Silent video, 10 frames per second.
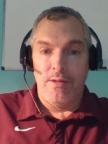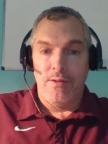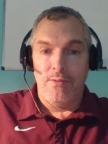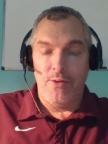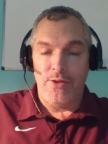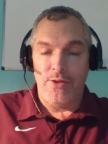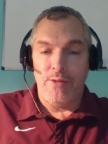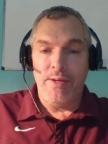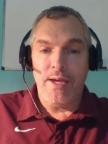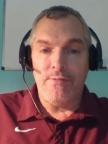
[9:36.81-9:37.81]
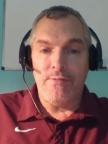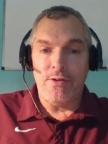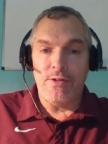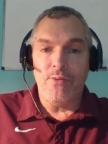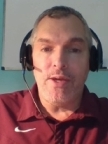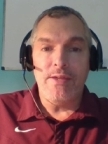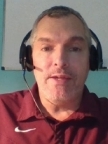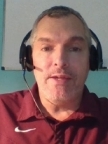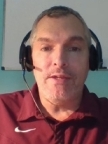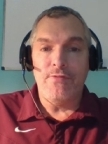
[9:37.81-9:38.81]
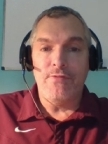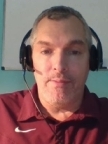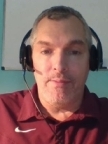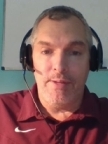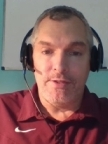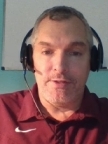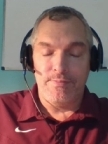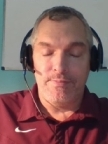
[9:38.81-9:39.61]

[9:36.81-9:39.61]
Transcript: with their behavior and the way they leave comments.